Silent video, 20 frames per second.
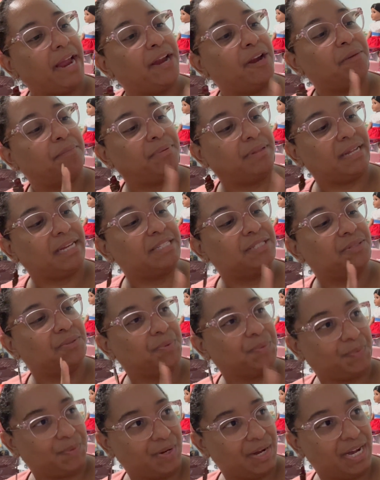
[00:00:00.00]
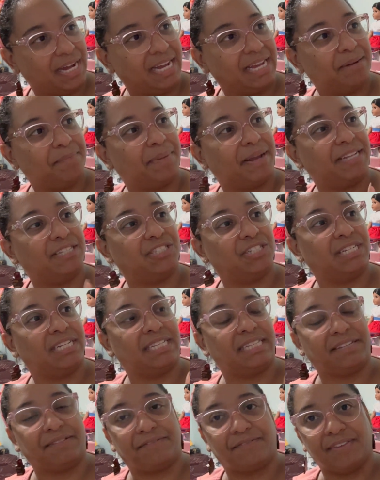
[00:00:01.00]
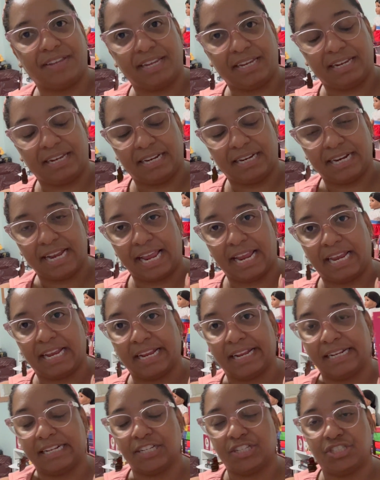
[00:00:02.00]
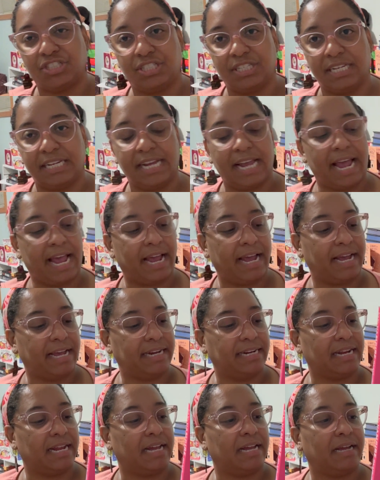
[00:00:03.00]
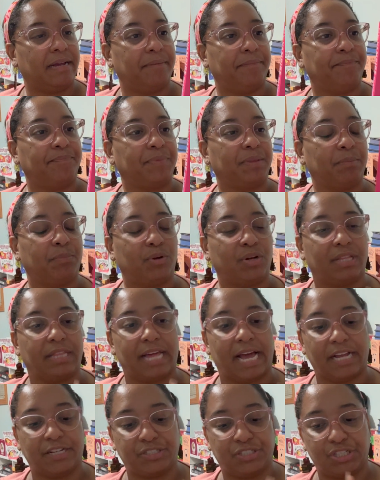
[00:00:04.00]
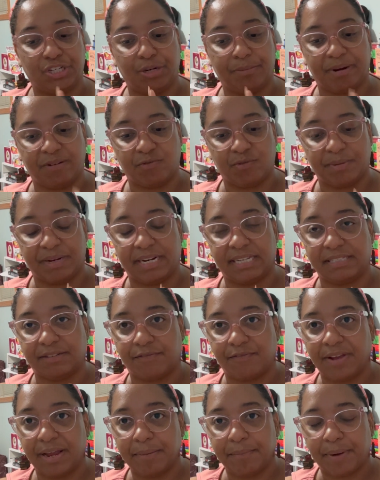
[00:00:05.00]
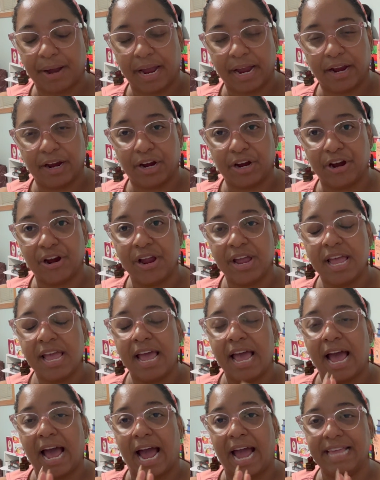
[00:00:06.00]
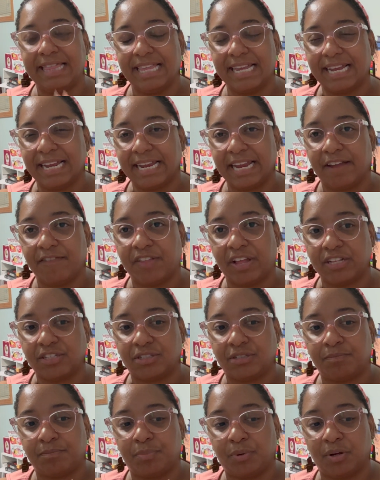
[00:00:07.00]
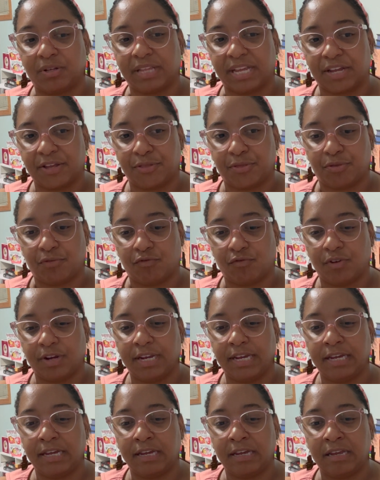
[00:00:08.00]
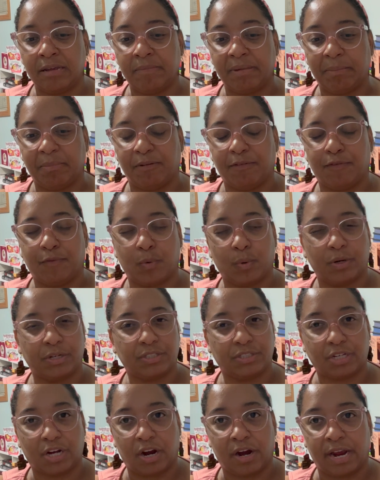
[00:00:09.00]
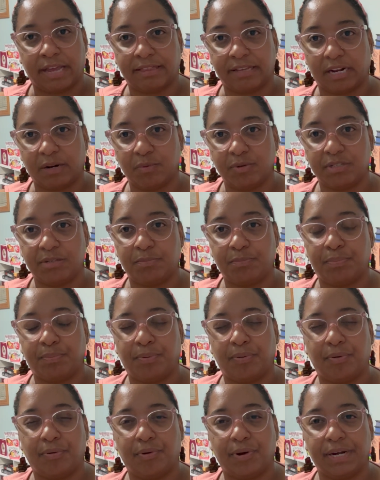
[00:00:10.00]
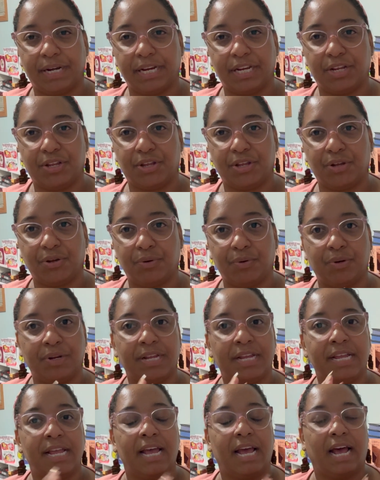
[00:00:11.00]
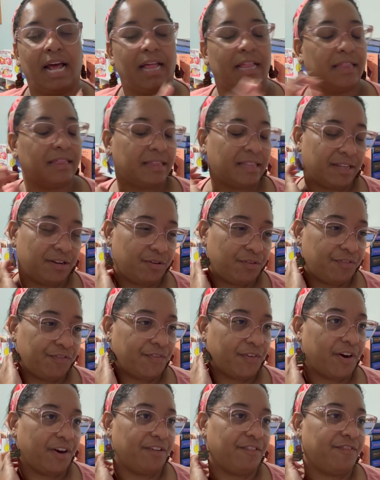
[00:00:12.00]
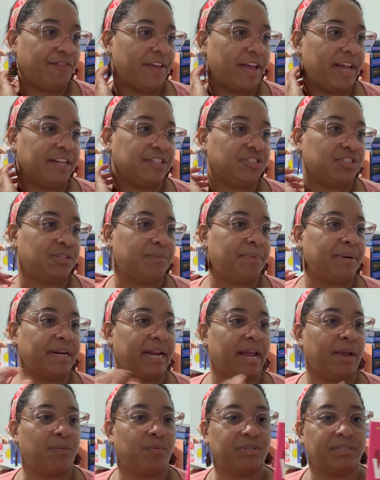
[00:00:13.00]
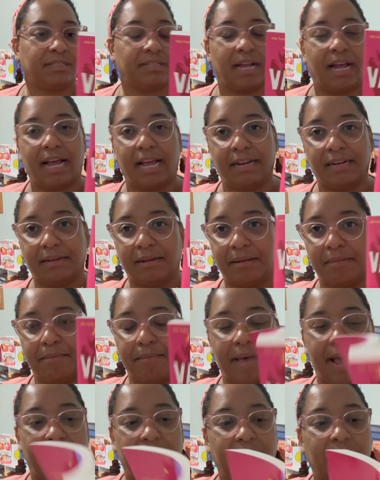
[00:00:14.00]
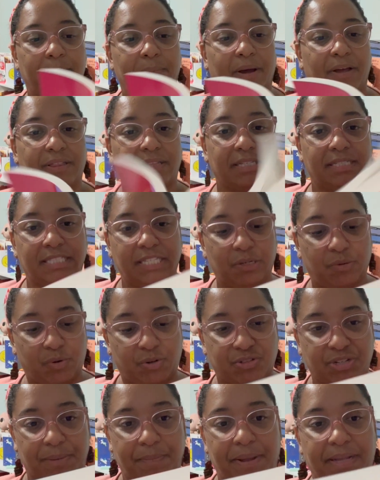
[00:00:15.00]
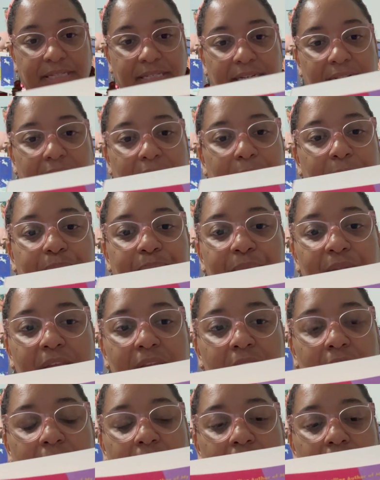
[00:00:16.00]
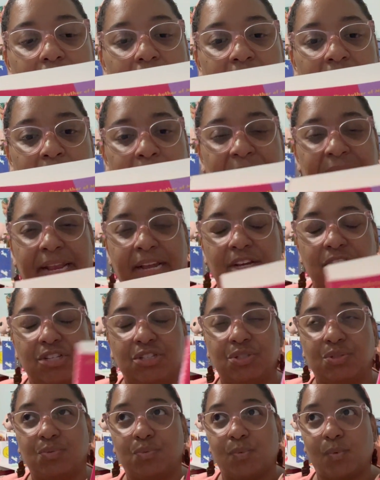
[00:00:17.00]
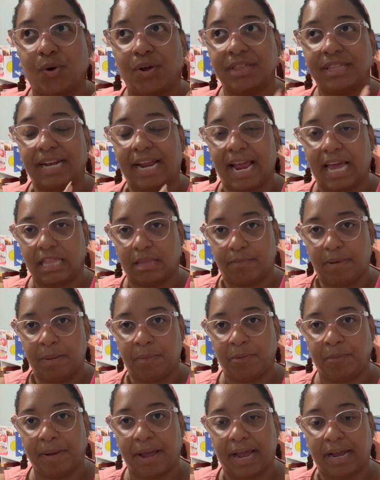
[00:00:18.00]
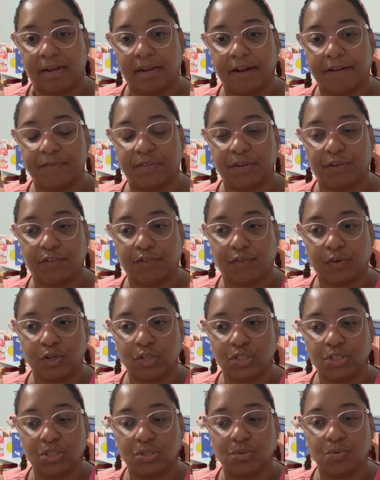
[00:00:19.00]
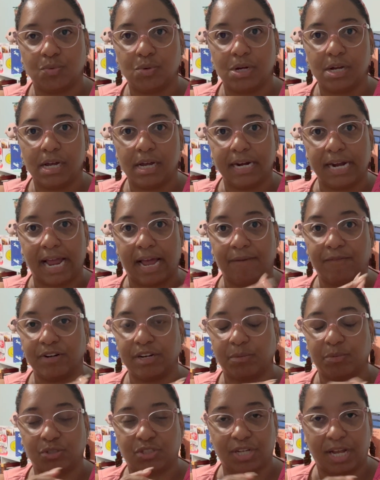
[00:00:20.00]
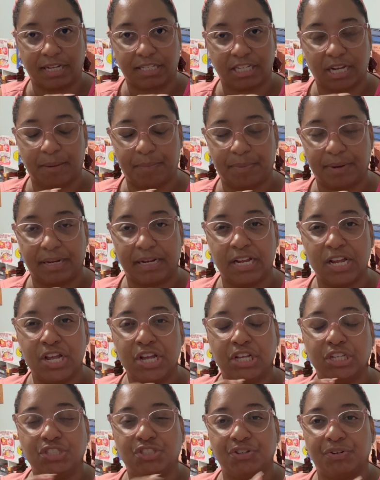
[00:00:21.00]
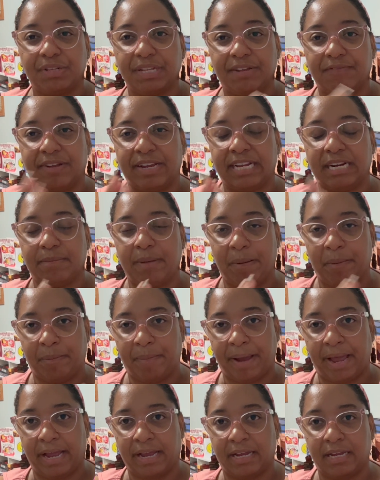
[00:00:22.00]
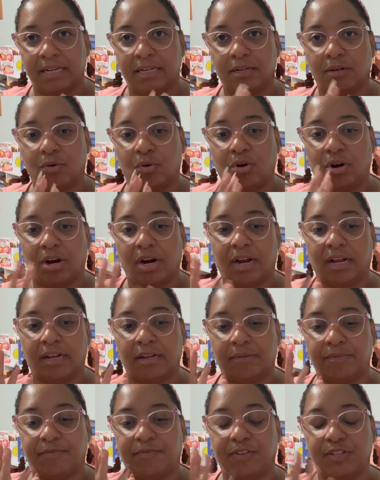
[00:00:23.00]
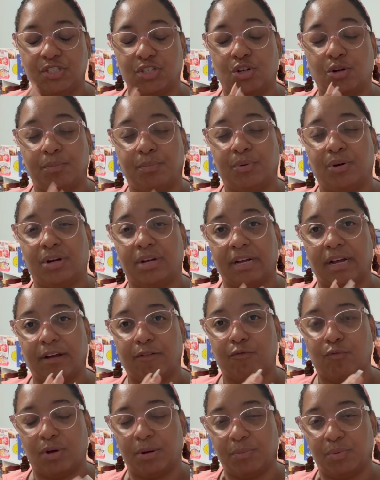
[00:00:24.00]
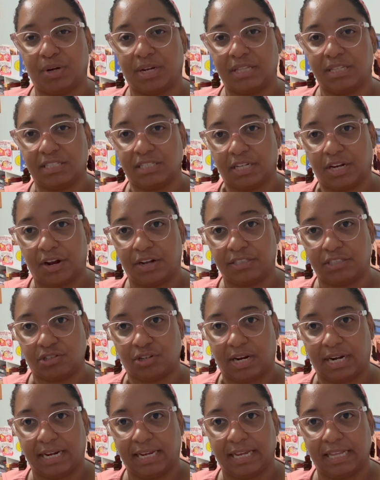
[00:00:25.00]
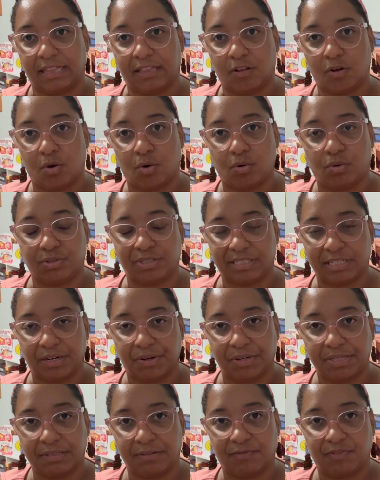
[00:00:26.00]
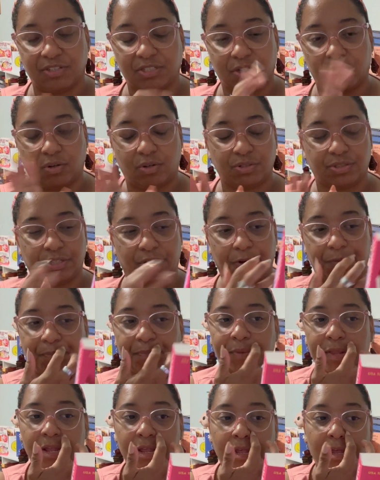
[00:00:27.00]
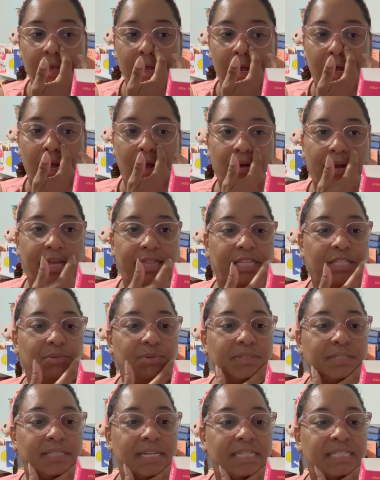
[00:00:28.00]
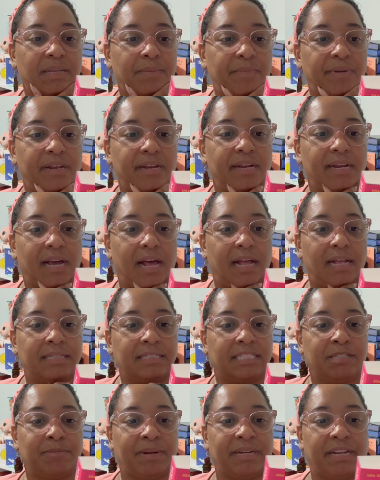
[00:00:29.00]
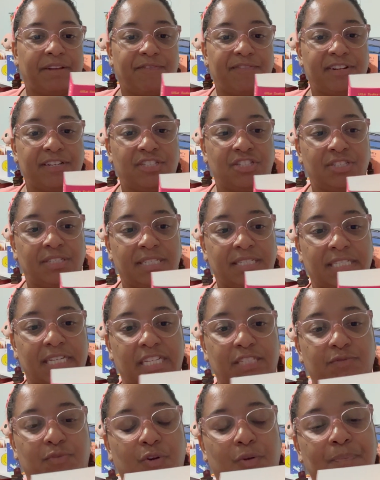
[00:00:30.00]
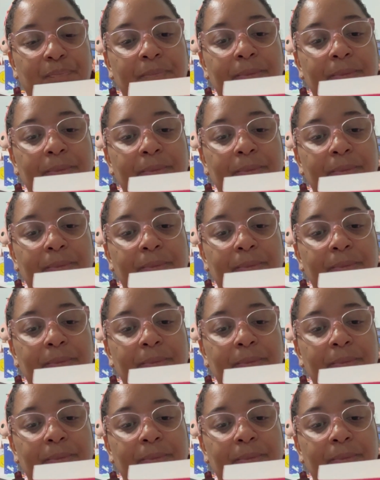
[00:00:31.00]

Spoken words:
Plus One by Jenna Levine, and she had the book last year, My Roommate is a Vampire. I think I gave that book like a 3, maybe 4 star. I thought it was pretty cute, a little far-fetched, but I was not mad about the sequel, so I picked it up. And I could have sworn that I had the paperback of the first one. I haven't double checked yet, but generally if I get a paperback or a physical book of one book in the series, I try to get the whole series in physical. So, okay, this one says, Amelia Collins is by definition successful.